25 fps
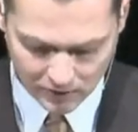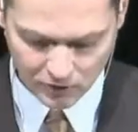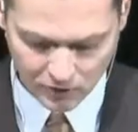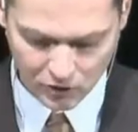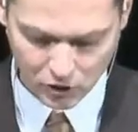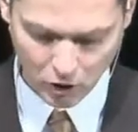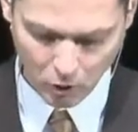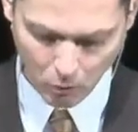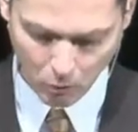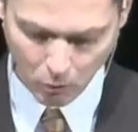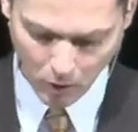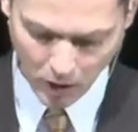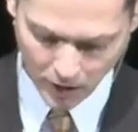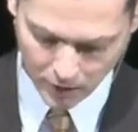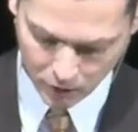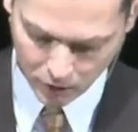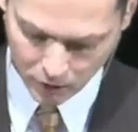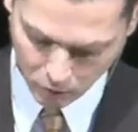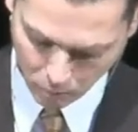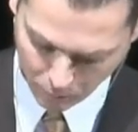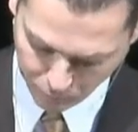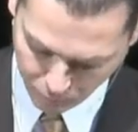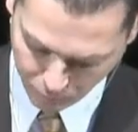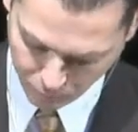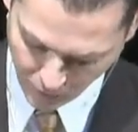let us go on into
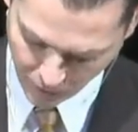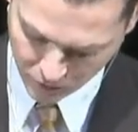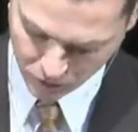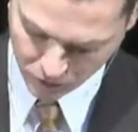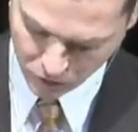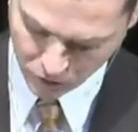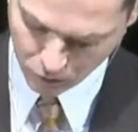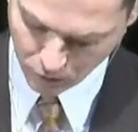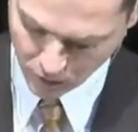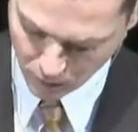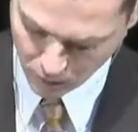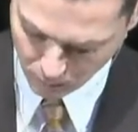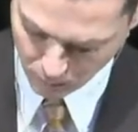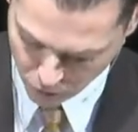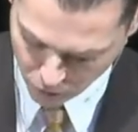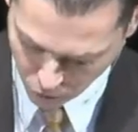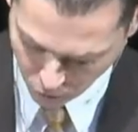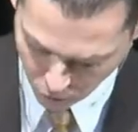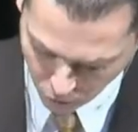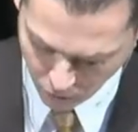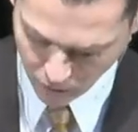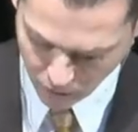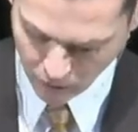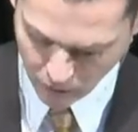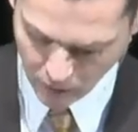perfection or into
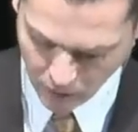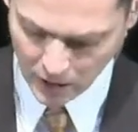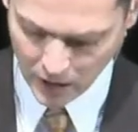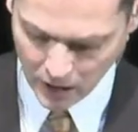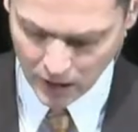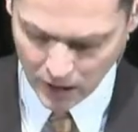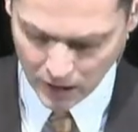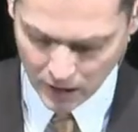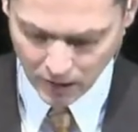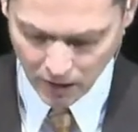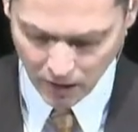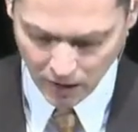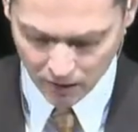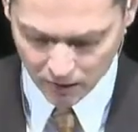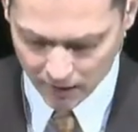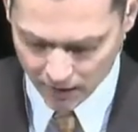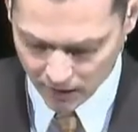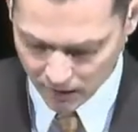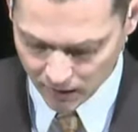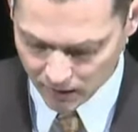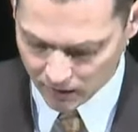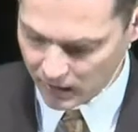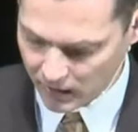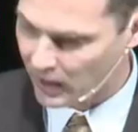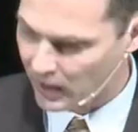maturity, not
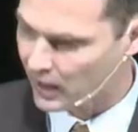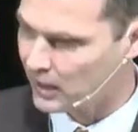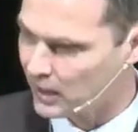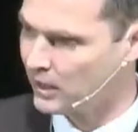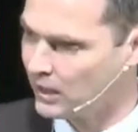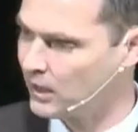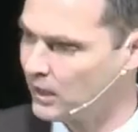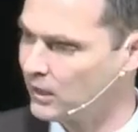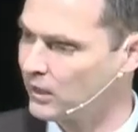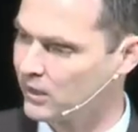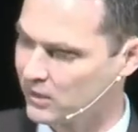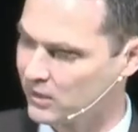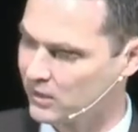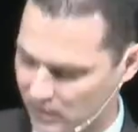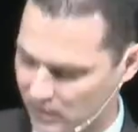laying again, and then he lists